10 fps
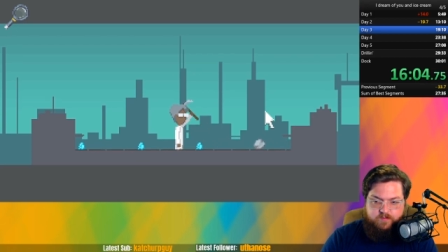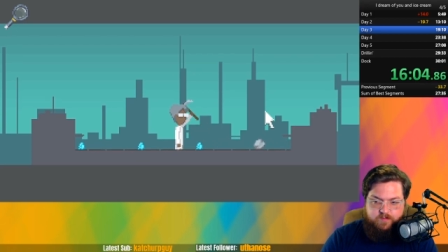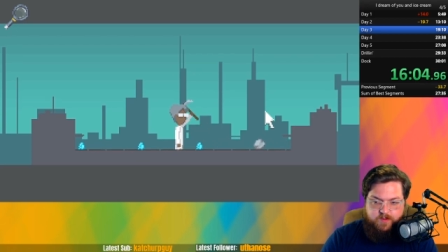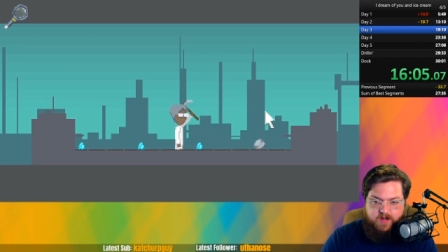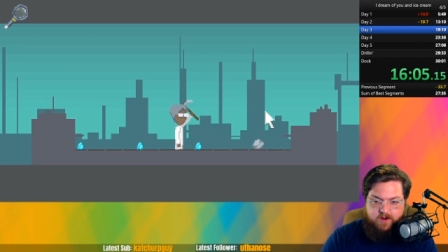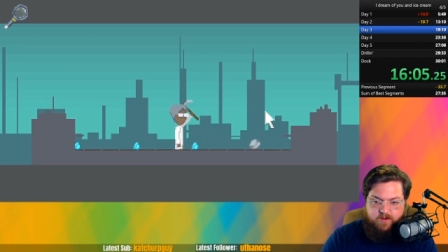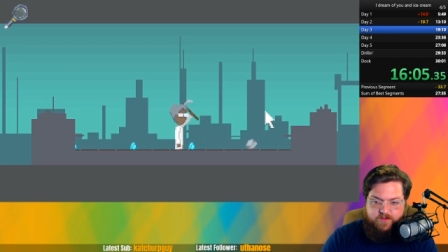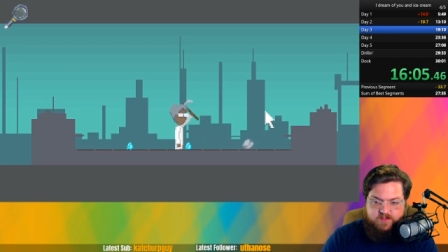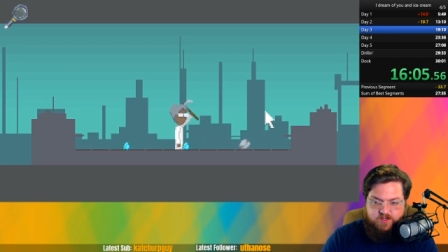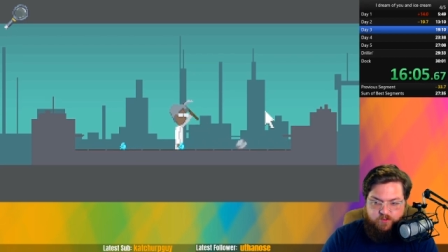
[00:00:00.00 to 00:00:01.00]
but I don't know if
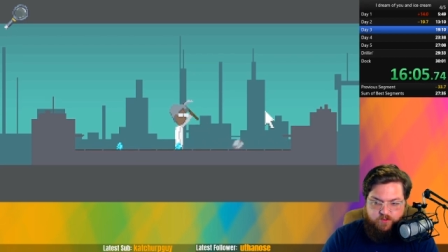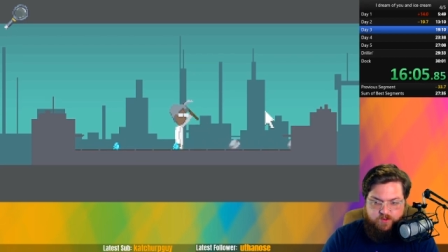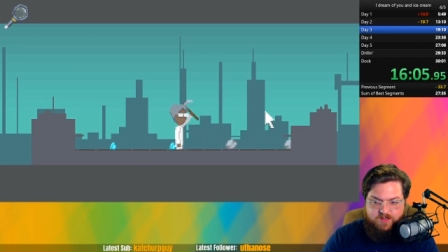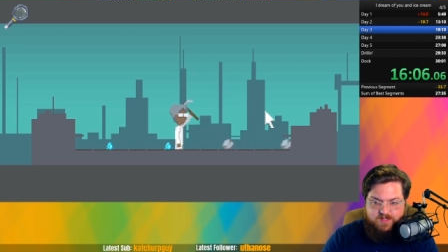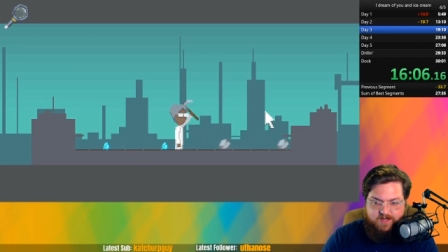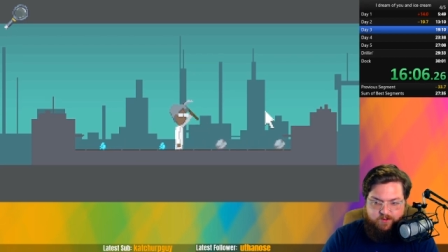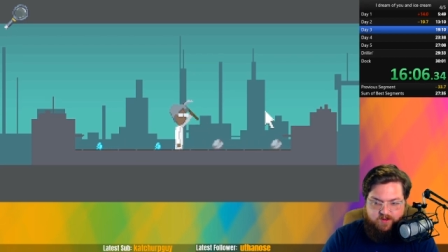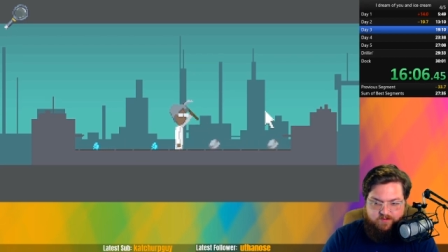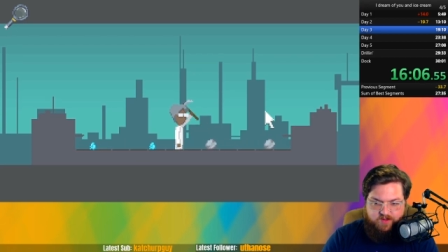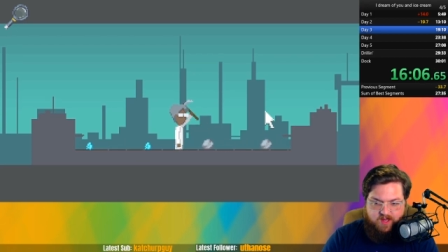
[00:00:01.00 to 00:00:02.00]
that's going to ruin the integrity
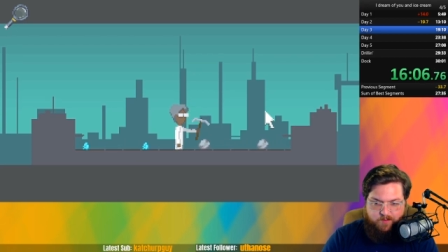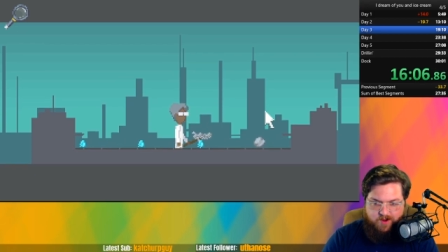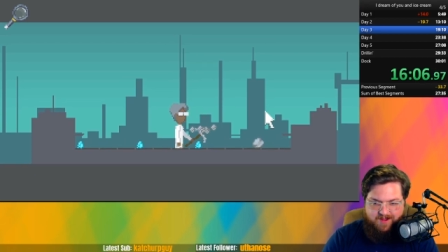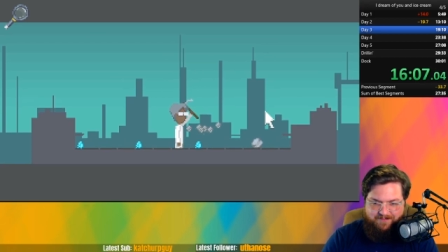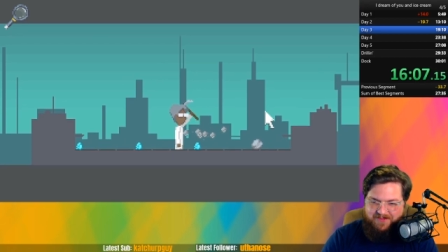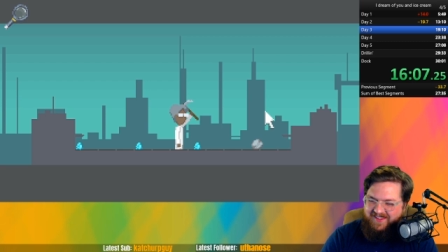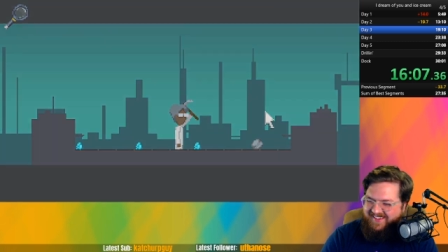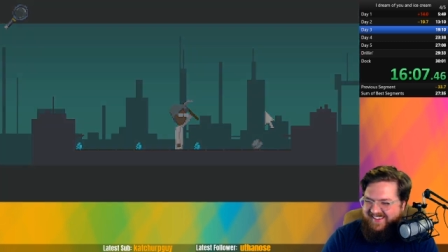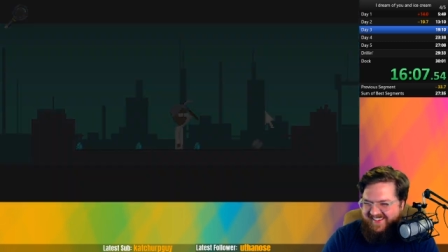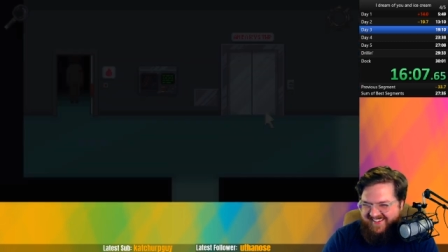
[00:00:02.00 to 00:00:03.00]
of the game or
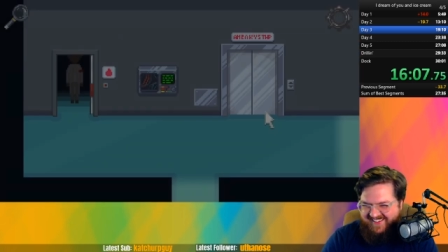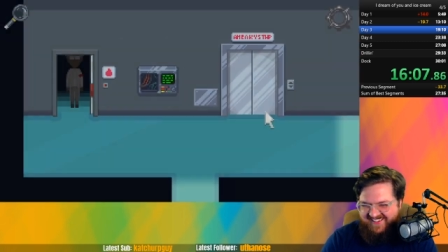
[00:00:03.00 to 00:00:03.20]
not.